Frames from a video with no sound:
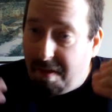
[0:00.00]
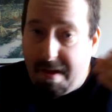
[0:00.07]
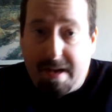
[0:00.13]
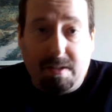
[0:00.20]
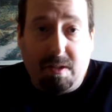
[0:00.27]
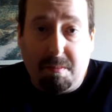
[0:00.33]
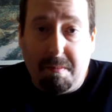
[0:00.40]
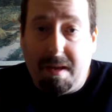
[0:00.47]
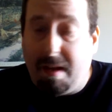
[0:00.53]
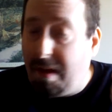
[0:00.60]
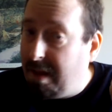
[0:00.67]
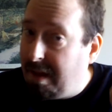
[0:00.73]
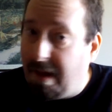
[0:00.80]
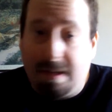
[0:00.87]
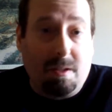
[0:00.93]
That's me.
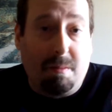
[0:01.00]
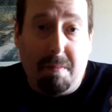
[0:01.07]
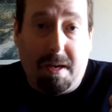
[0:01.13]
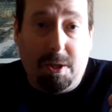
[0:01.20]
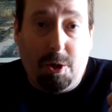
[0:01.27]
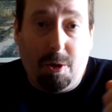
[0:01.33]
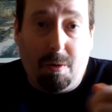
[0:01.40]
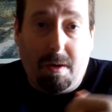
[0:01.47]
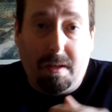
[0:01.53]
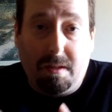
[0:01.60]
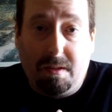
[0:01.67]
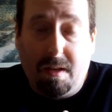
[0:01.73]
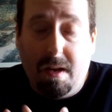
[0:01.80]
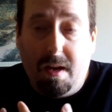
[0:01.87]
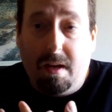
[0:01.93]
That's my
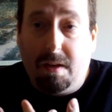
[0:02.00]
choice.